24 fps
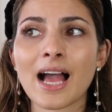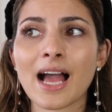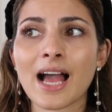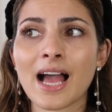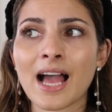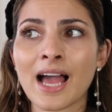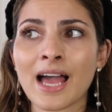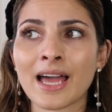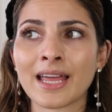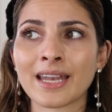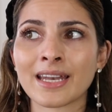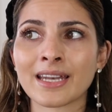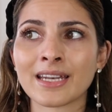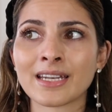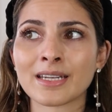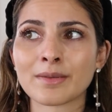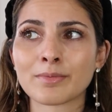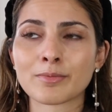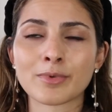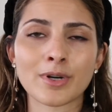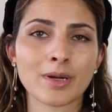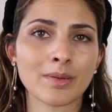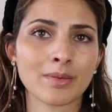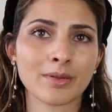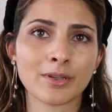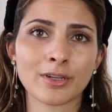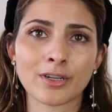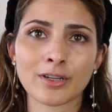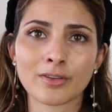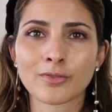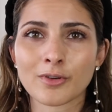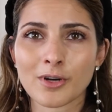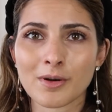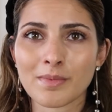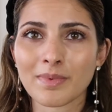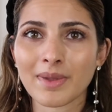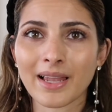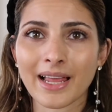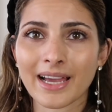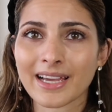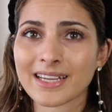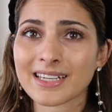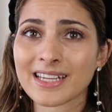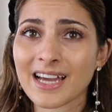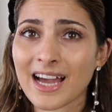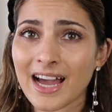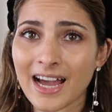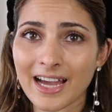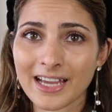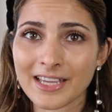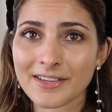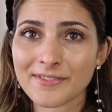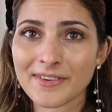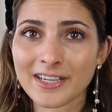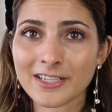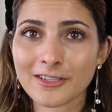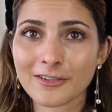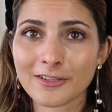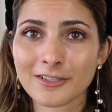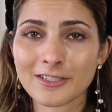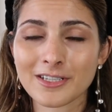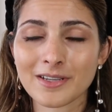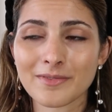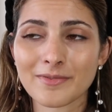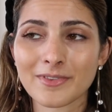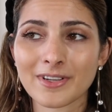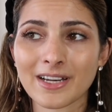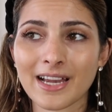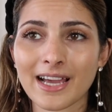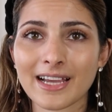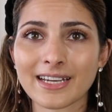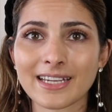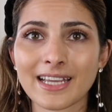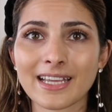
and probably not for a black tie event or something like